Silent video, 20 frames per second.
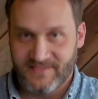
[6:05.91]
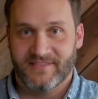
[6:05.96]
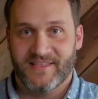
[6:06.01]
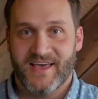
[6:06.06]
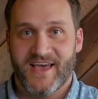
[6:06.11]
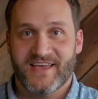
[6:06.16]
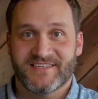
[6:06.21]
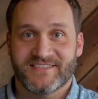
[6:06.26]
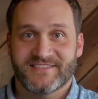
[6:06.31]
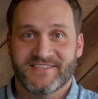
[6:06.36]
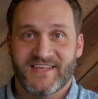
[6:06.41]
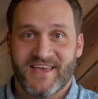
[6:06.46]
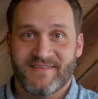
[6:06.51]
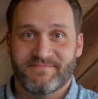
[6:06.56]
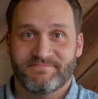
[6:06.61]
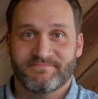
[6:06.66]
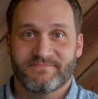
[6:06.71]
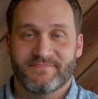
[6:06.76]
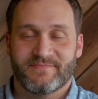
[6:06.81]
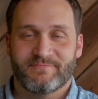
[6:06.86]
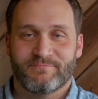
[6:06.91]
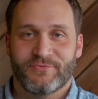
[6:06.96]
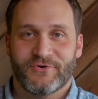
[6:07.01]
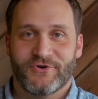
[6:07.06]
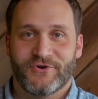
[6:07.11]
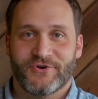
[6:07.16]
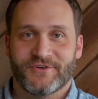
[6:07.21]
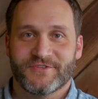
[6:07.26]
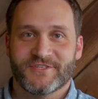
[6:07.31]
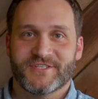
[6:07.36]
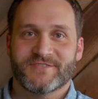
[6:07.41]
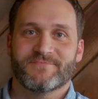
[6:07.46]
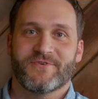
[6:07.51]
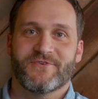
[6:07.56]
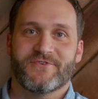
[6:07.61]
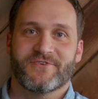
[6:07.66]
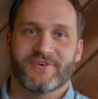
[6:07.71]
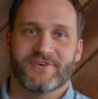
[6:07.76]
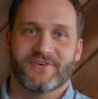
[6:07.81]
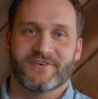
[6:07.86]
Last step, put it on the
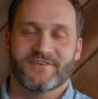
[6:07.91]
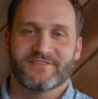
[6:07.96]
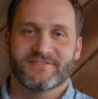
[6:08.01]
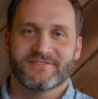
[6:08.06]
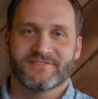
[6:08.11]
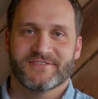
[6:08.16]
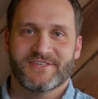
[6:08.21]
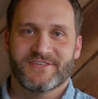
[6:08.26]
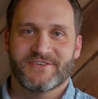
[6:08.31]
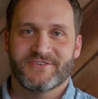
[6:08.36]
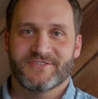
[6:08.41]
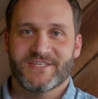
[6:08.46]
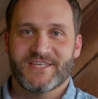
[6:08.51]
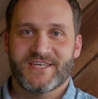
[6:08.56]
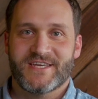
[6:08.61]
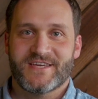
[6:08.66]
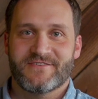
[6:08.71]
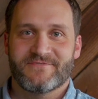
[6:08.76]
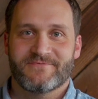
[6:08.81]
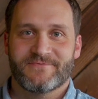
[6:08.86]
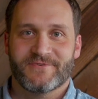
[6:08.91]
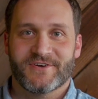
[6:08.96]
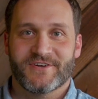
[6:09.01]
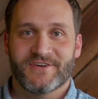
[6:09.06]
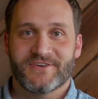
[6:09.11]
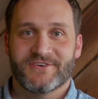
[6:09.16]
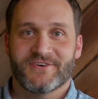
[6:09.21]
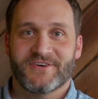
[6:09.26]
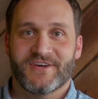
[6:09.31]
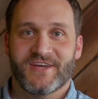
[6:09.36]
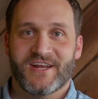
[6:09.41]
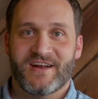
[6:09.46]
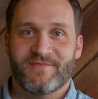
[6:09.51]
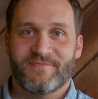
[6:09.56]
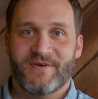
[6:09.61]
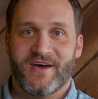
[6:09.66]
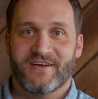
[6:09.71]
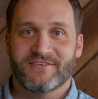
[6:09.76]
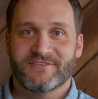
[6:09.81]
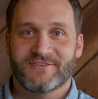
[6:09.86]
smoker. Usually we're gonna cook it at
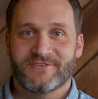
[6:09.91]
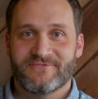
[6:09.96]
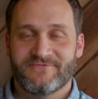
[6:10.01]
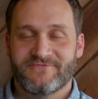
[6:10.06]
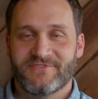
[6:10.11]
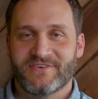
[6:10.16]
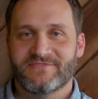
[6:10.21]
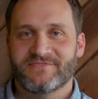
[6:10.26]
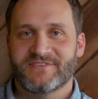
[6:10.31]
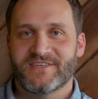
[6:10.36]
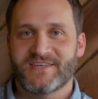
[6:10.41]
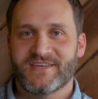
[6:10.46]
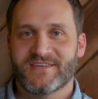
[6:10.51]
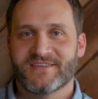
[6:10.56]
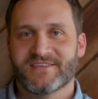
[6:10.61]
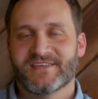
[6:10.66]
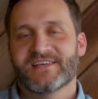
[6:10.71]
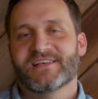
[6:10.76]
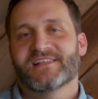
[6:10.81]
about 250.